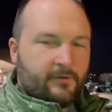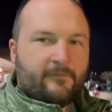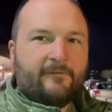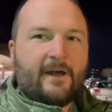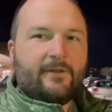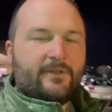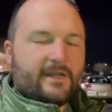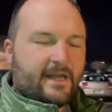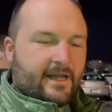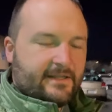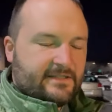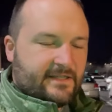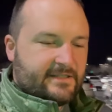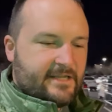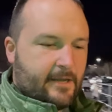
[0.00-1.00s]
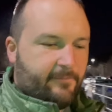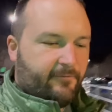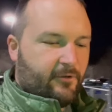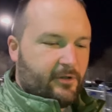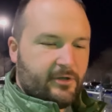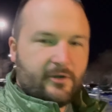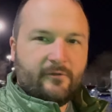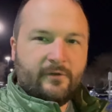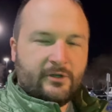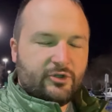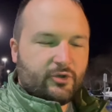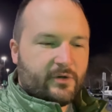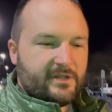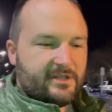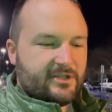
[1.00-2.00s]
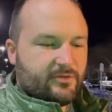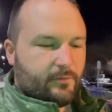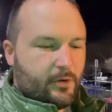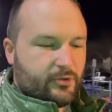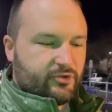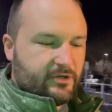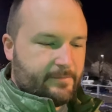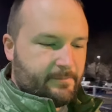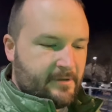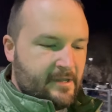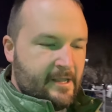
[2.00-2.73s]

found the content helpful and you've enjoyed this road trip.